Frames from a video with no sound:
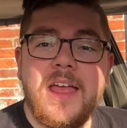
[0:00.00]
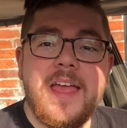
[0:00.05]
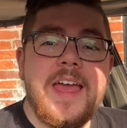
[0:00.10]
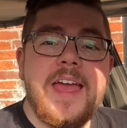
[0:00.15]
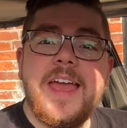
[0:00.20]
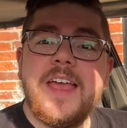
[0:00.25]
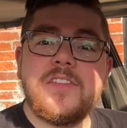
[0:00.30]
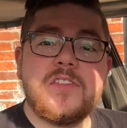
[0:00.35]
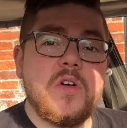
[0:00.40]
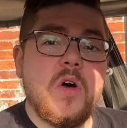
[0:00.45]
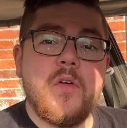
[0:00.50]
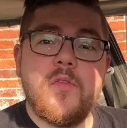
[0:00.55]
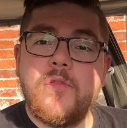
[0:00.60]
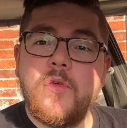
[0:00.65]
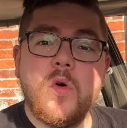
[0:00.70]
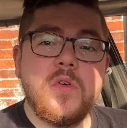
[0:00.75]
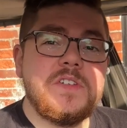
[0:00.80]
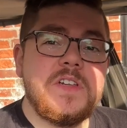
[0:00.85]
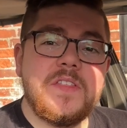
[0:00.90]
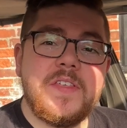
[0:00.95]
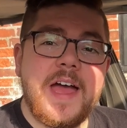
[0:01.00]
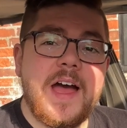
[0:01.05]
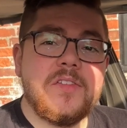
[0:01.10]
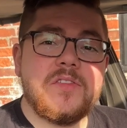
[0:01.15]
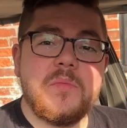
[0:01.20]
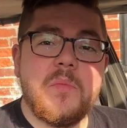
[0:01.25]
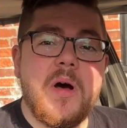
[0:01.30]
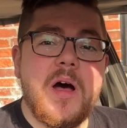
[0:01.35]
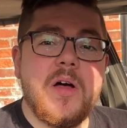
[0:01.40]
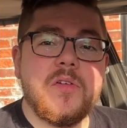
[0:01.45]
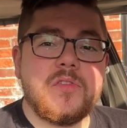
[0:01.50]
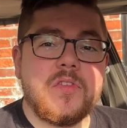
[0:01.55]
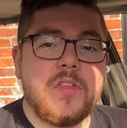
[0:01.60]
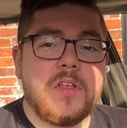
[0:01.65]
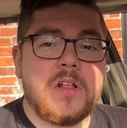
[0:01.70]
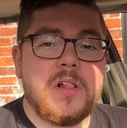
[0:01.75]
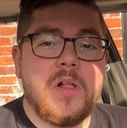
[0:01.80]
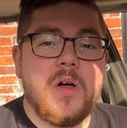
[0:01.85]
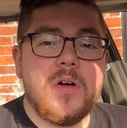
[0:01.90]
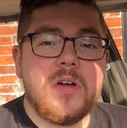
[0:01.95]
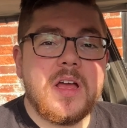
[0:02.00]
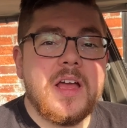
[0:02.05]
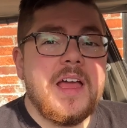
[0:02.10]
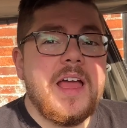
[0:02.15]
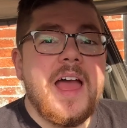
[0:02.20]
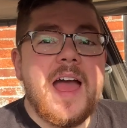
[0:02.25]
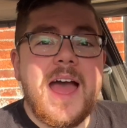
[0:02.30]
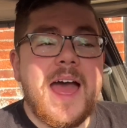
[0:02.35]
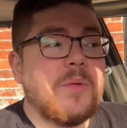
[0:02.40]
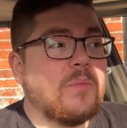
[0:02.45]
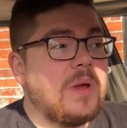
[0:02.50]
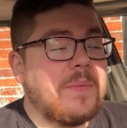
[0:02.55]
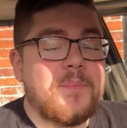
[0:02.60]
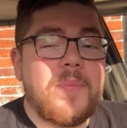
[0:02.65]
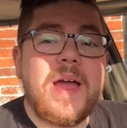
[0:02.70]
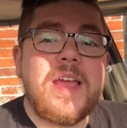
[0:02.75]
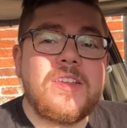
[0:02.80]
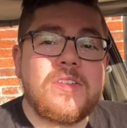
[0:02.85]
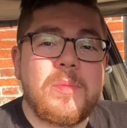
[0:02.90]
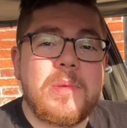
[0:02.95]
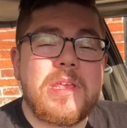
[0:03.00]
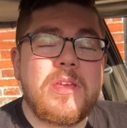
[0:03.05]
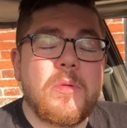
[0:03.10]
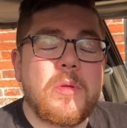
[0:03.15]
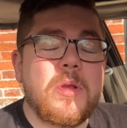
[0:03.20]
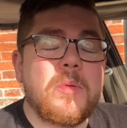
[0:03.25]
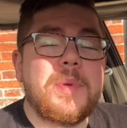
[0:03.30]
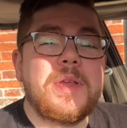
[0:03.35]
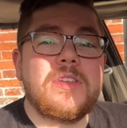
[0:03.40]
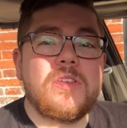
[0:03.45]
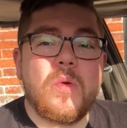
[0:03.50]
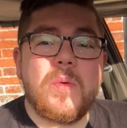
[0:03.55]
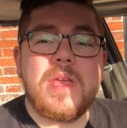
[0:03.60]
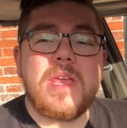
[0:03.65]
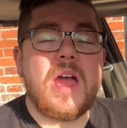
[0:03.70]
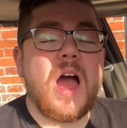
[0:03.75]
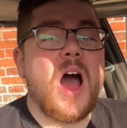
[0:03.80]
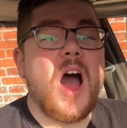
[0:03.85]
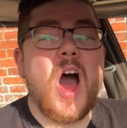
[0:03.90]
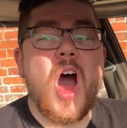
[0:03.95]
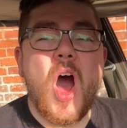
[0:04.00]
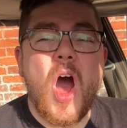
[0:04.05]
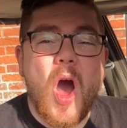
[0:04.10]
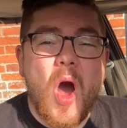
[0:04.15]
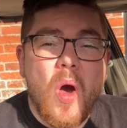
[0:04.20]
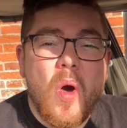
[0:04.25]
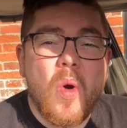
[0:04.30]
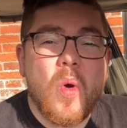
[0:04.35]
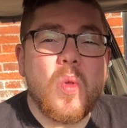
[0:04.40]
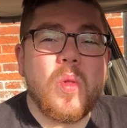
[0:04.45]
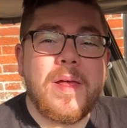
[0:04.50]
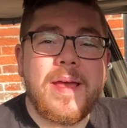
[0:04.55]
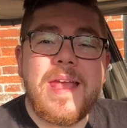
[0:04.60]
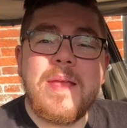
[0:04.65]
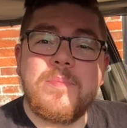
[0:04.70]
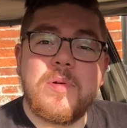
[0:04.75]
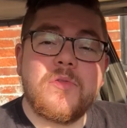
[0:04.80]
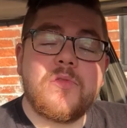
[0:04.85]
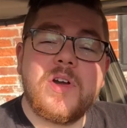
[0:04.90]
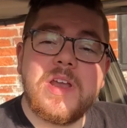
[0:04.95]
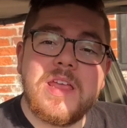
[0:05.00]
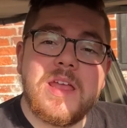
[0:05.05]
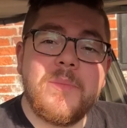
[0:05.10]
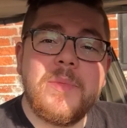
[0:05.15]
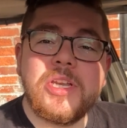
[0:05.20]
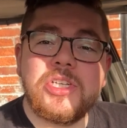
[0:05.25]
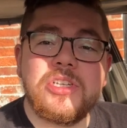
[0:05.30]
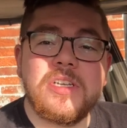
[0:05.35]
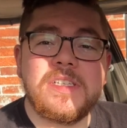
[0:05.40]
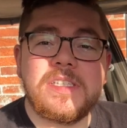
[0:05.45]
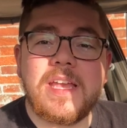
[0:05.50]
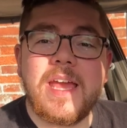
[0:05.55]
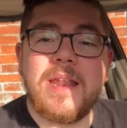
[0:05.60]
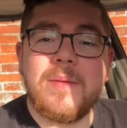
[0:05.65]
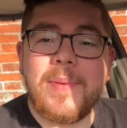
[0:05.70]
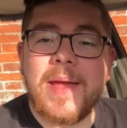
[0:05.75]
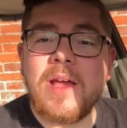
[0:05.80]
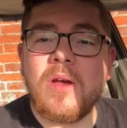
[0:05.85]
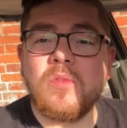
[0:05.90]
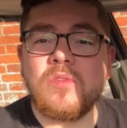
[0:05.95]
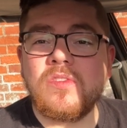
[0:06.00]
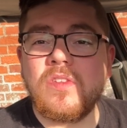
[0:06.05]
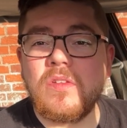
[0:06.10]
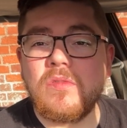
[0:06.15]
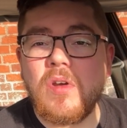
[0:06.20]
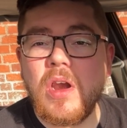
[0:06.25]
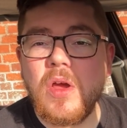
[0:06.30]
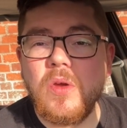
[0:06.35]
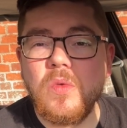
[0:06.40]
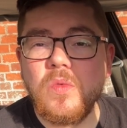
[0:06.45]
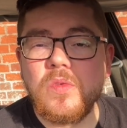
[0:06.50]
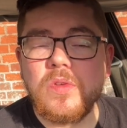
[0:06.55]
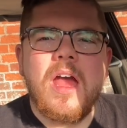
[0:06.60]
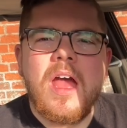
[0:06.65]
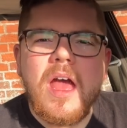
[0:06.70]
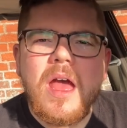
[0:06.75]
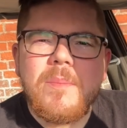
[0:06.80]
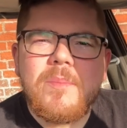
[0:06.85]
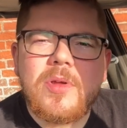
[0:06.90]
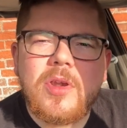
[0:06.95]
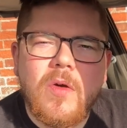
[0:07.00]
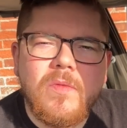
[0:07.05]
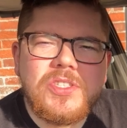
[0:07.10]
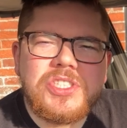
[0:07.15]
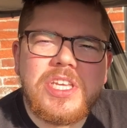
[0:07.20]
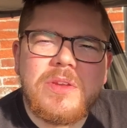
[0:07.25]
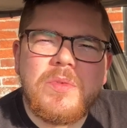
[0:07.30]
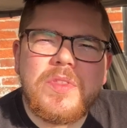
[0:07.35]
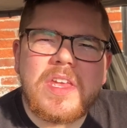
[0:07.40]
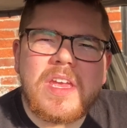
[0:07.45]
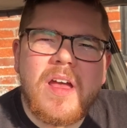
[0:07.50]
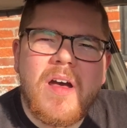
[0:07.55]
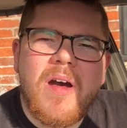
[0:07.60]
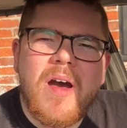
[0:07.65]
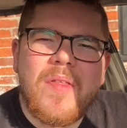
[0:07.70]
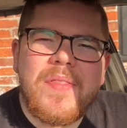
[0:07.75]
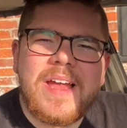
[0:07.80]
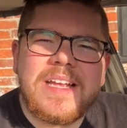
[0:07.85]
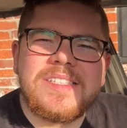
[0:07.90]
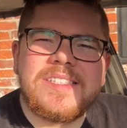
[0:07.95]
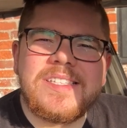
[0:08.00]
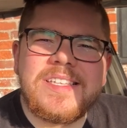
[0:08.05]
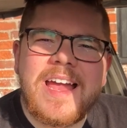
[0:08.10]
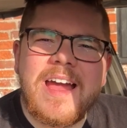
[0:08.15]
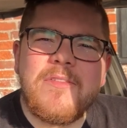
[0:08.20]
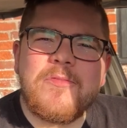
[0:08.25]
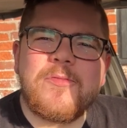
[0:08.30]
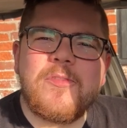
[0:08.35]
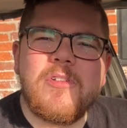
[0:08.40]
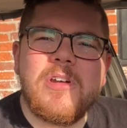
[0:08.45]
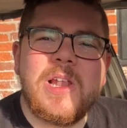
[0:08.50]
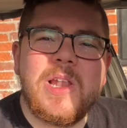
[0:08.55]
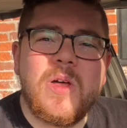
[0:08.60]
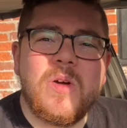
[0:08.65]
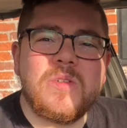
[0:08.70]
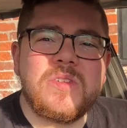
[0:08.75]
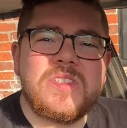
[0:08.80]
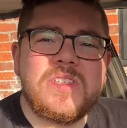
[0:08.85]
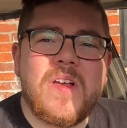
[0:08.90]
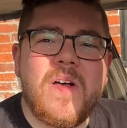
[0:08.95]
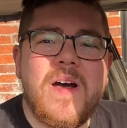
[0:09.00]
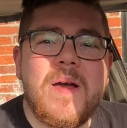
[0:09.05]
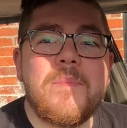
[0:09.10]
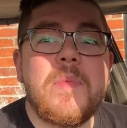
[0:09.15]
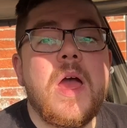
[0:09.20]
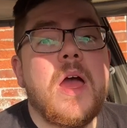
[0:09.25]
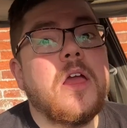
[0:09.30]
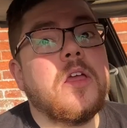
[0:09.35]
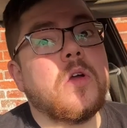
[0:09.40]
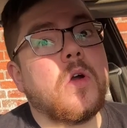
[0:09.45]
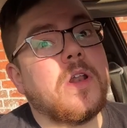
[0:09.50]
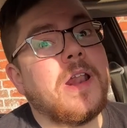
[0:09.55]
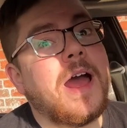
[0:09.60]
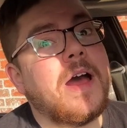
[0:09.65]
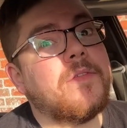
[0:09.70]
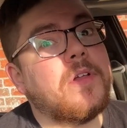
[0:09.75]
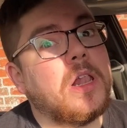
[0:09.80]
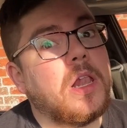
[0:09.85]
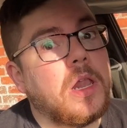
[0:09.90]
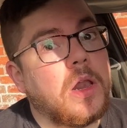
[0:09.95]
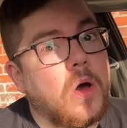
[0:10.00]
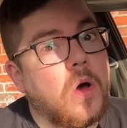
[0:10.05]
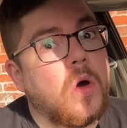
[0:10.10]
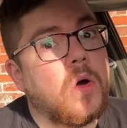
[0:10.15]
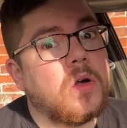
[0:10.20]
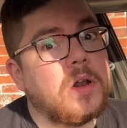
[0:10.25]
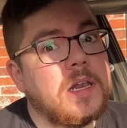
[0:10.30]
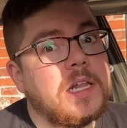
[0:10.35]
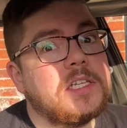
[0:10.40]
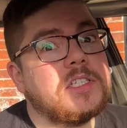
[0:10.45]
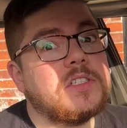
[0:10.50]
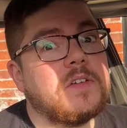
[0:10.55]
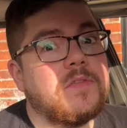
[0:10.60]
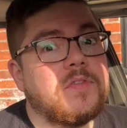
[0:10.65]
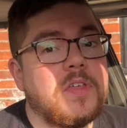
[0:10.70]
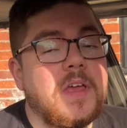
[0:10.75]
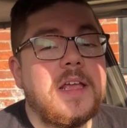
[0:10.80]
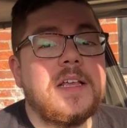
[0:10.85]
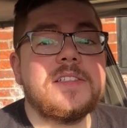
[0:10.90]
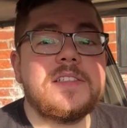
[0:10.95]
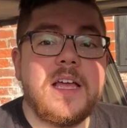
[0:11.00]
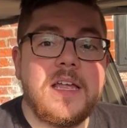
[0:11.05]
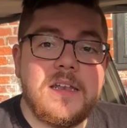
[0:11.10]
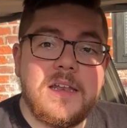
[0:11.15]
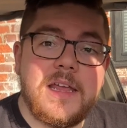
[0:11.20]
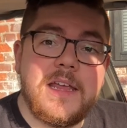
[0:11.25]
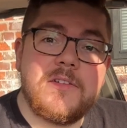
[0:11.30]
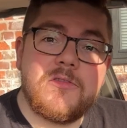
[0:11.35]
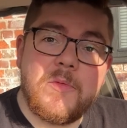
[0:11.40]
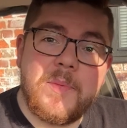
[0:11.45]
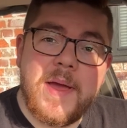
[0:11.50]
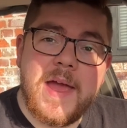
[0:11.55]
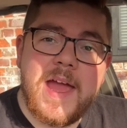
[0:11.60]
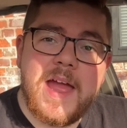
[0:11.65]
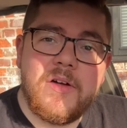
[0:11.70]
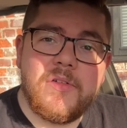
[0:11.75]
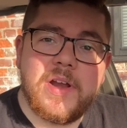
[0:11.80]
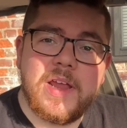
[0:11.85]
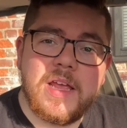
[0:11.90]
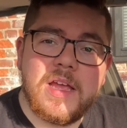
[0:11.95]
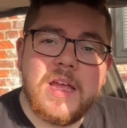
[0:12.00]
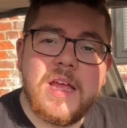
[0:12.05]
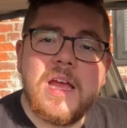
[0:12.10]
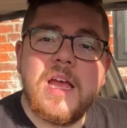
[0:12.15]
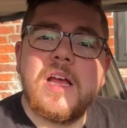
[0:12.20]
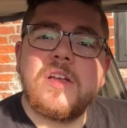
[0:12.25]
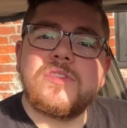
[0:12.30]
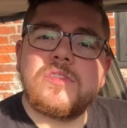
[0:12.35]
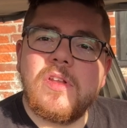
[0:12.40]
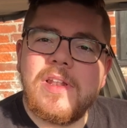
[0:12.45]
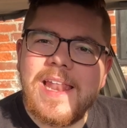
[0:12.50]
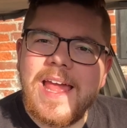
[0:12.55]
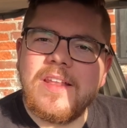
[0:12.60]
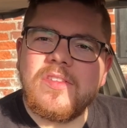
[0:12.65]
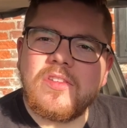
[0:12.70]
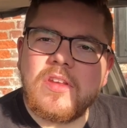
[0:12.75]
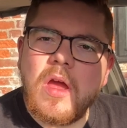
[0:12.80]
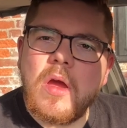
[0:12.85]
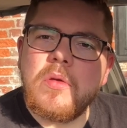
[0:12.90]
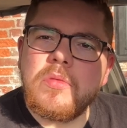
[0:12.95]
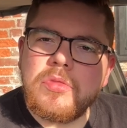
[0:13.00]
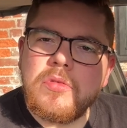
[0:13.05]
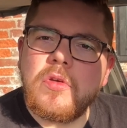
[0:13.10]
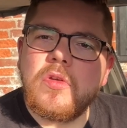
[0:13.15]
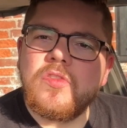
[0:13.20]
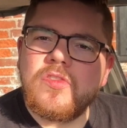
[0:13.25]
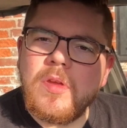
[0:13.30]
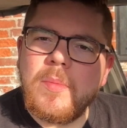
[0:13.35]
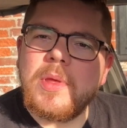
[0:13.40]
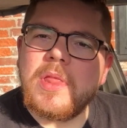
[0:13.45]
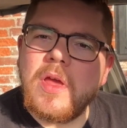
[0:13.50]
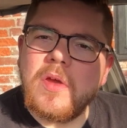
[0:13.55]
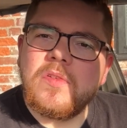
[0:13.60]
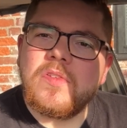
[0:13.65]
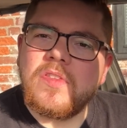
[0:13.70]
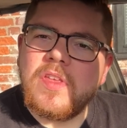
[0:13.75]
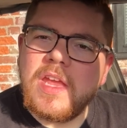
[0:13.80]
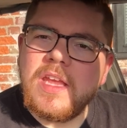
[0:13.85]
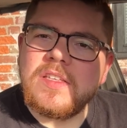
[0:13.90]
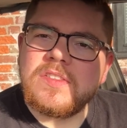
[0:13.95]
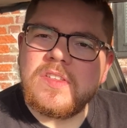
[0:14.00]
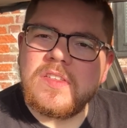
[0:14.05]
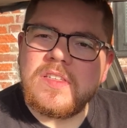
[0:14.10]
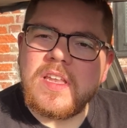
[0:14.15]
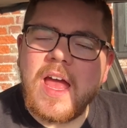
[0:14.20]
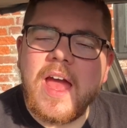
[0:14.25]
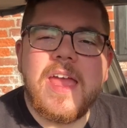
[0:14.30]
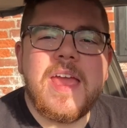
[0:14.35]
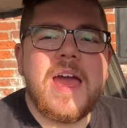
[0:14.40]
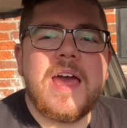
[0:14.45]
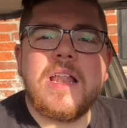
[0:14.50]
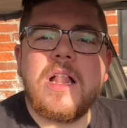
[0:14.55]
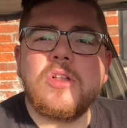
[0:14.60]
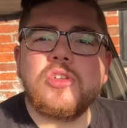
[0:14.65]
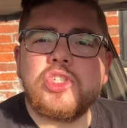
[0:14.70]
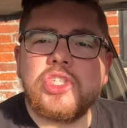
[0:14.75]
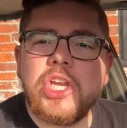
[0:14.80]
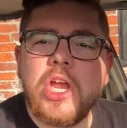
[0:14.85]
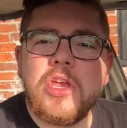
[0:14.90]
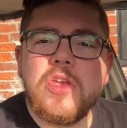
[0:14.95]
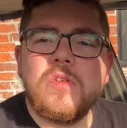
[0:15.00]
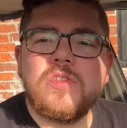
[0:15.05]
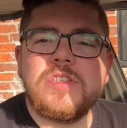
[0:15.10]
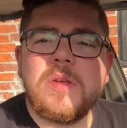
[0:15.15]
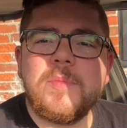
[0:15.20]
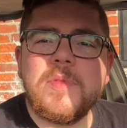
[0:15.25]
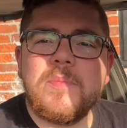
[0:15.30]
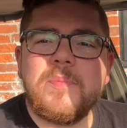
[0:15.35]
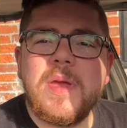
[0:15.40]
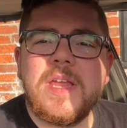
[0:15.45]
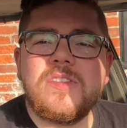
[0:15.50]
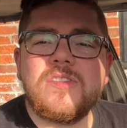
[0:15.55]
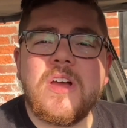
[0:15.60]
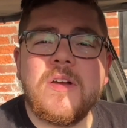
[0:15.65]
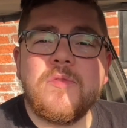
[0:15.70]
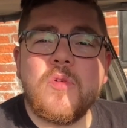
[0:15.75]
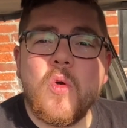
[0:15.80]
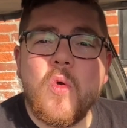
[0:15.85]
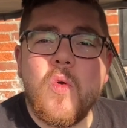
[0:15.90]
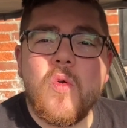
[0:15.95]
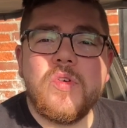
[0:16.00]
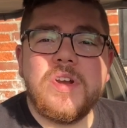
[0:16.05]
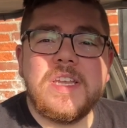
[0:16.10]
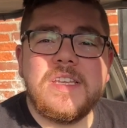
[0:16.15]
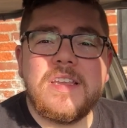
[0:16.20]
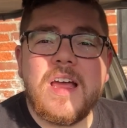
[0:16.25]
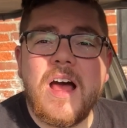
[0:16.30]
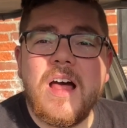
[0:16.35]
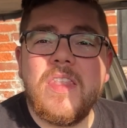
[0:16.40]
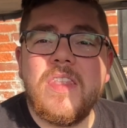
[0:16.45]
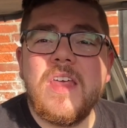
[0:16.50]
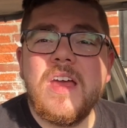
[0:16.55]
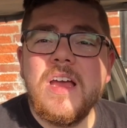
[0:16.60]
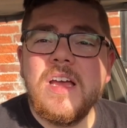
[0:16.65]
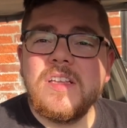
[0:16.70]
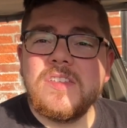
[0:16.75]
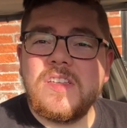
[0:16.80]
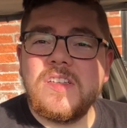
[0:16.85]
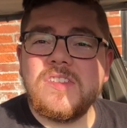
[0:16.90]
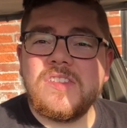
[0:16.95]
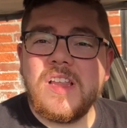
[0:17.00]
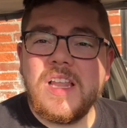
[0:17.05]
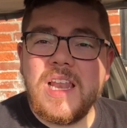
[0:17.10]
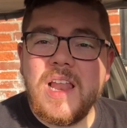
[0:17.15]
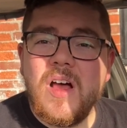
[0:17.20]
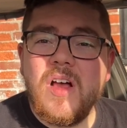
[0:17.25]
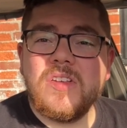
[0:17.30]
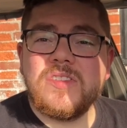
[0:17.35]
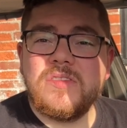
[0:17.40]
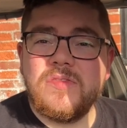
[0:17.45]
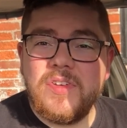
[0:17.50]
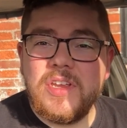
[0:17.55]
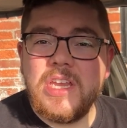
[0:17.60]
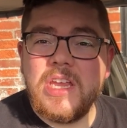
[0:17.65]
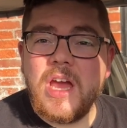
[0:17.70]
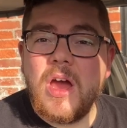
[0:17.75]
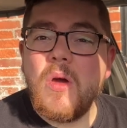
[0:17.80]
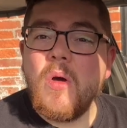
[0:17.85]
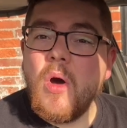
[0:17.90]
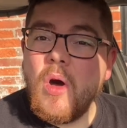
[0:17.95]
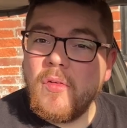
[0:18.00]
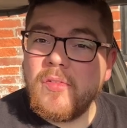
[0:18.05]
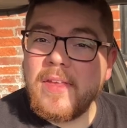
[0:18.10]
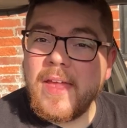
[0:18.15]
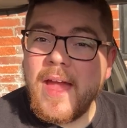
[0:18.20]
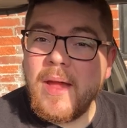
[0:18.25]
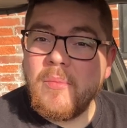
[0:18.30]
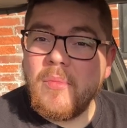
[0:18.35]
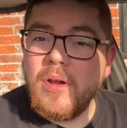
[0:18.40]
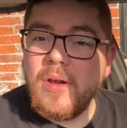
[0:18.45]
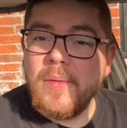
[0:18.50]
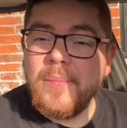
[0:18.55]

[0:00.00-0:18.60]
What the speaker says: It's got 40,000 miles on the clock, and we're basically going to be doing a whole heap of recommissioning to get it back onto the road. But obviously with a car that has sat for a long time, you're going to have a long list of things that need repairing. So let's go through some of those things today, and I'll show you some of the bits I've already done since the last video off camera.